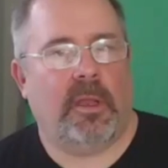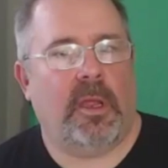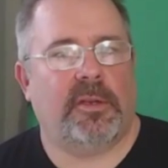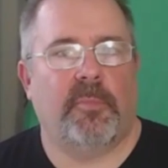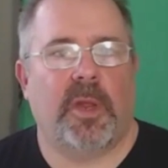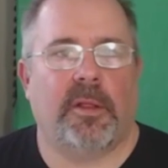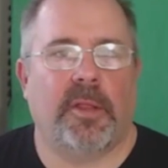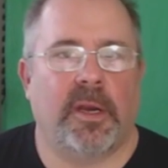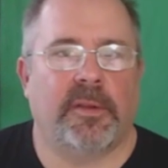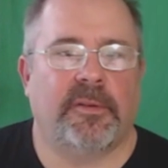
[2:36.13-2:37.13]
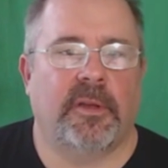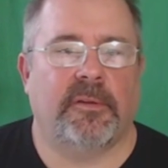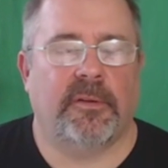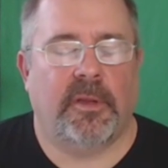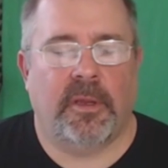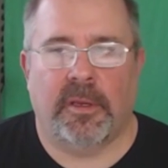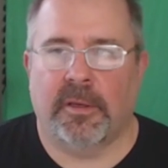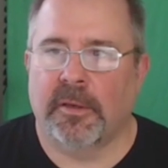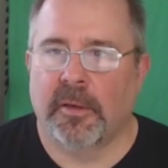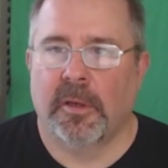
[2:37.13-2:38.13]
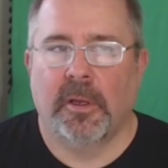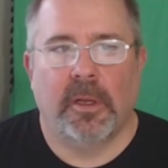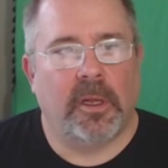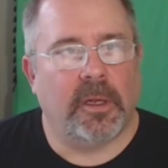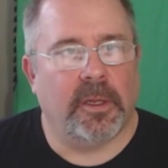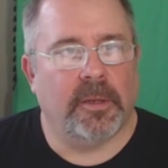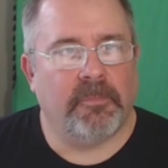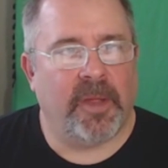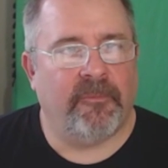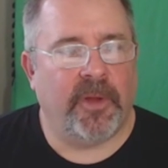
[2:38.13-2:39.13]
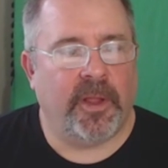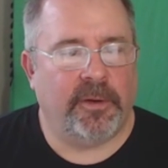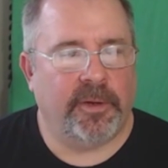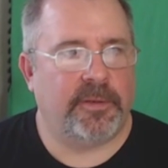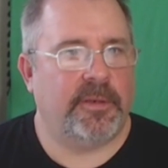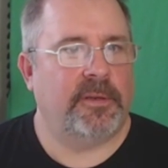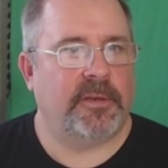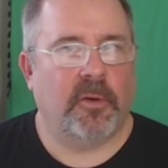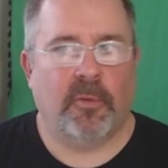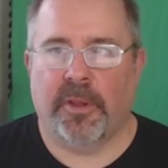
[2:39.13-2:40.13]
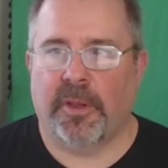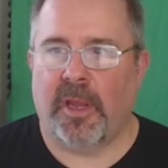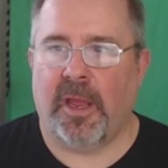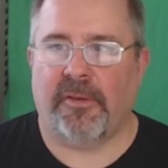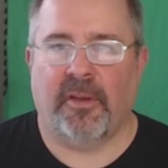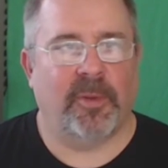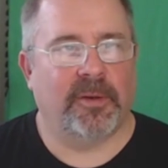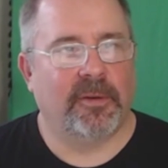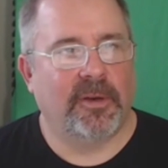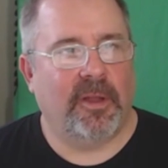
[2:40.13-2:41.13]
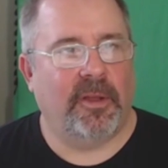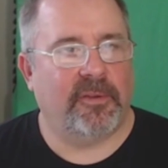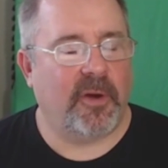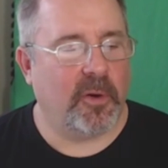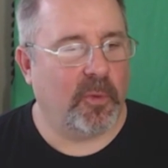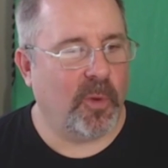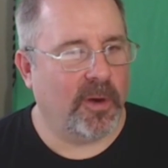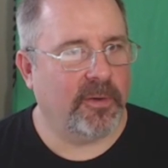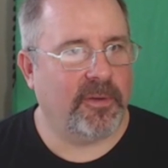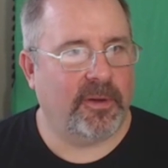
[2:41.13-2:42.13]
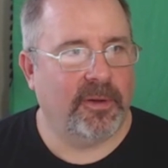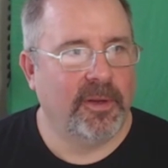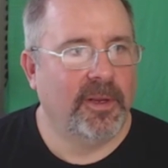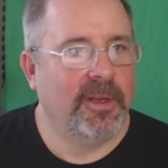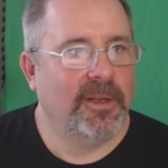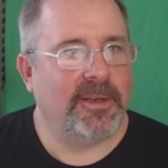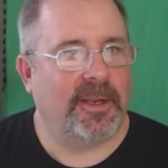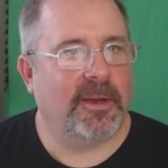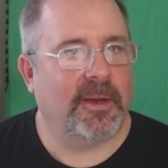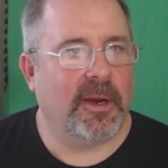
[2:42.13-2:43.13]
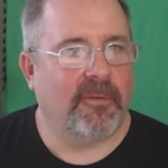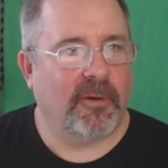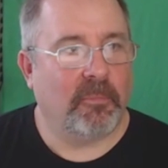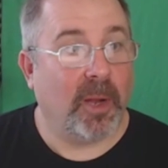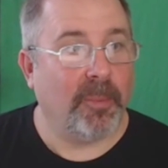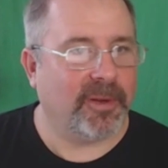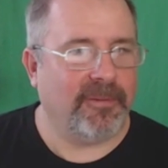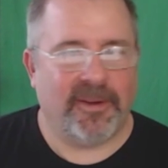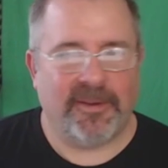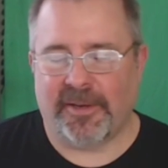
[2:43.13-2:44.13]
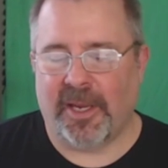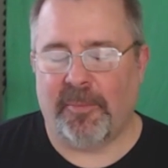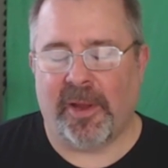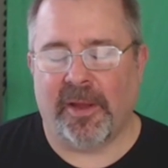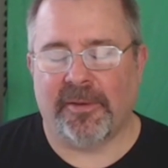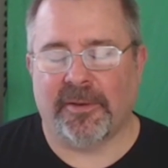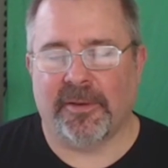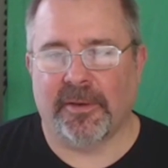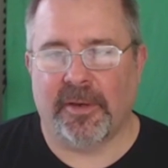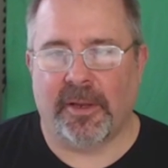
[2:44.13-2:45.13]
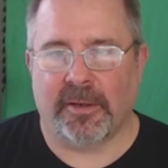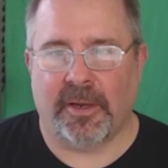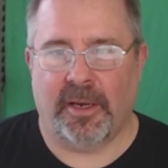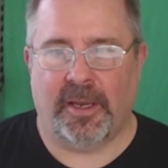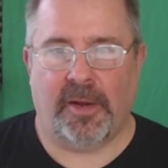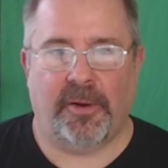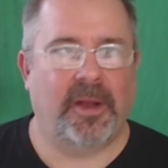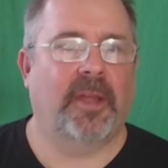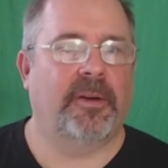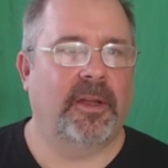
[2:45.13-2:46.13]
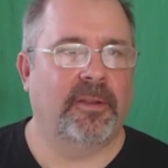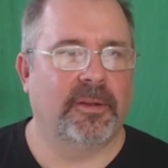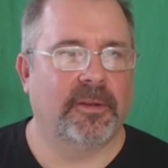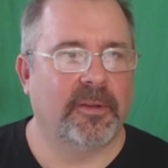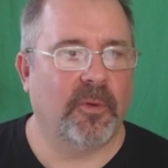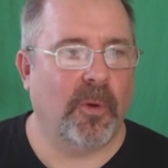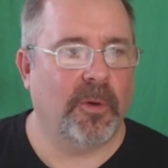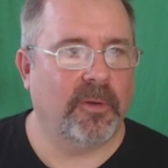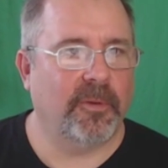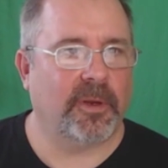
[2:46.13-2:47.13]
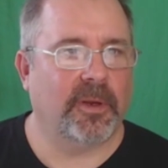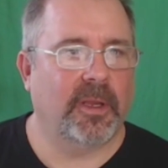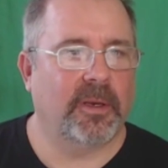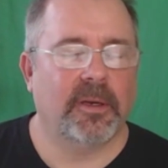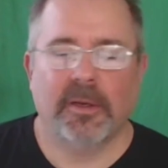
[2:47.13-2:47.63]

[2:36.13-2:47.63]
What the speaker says: actually make a lot of sense. And at Velo, as you know, one of the hats I've been starting to wear is taking care of our public-facing APIs, and kind of how I got down the road of looking at